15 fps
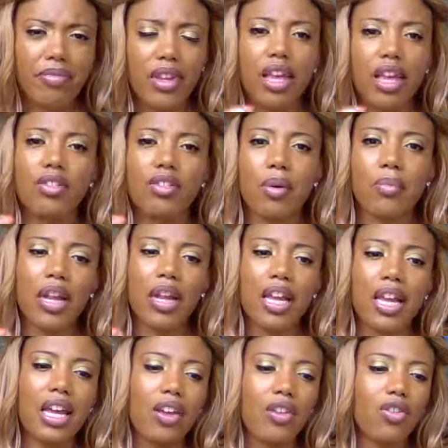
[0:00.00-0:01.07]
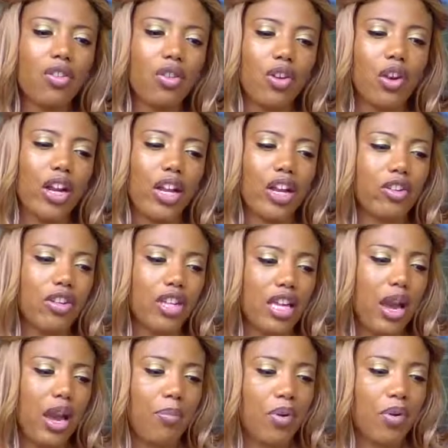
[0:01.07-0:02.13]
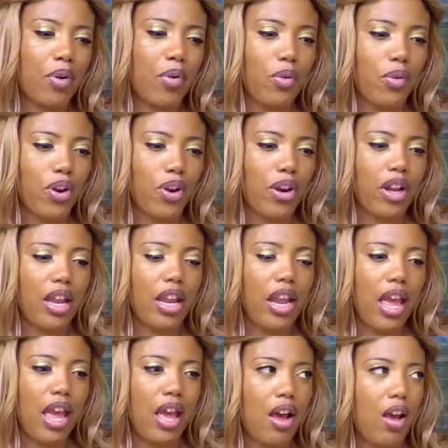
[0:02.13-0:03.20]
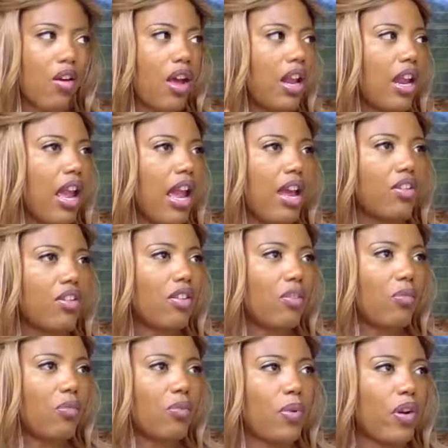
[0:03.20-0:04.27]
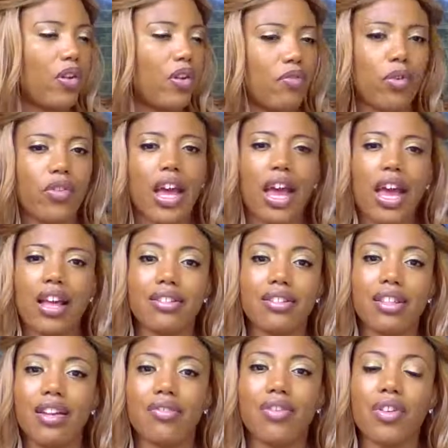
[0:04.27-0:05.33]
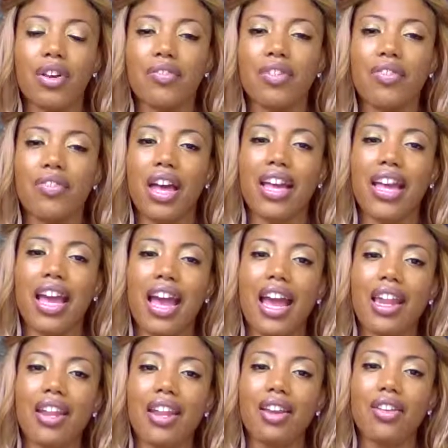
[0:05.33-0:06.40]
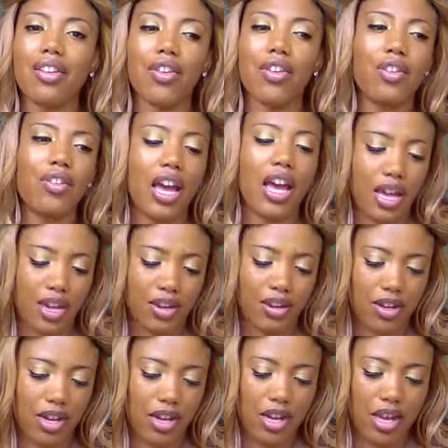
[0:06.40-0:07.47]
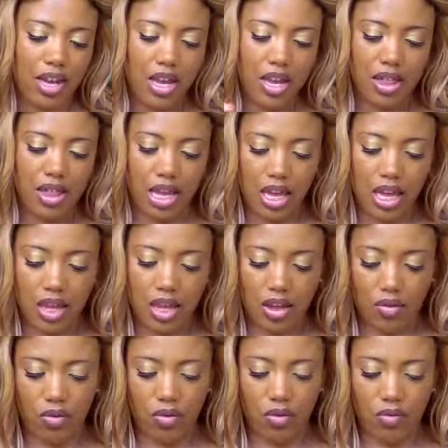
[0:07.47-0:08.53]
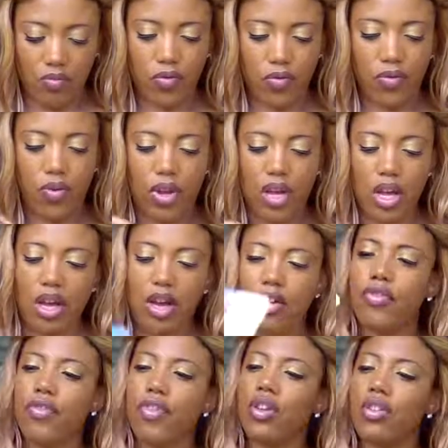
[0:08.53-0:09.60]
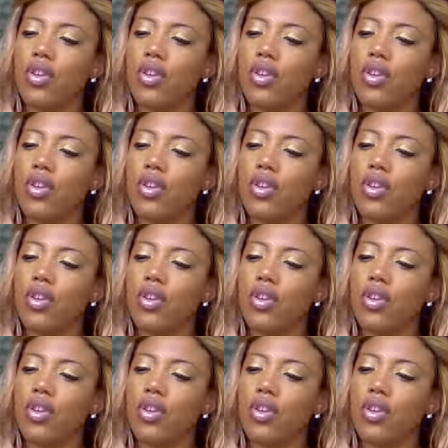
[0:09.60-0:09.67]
so I'm going to get into your energy, Capricorn, now and ask spirit for the highest level of divine guidance for you guys. Thank you. First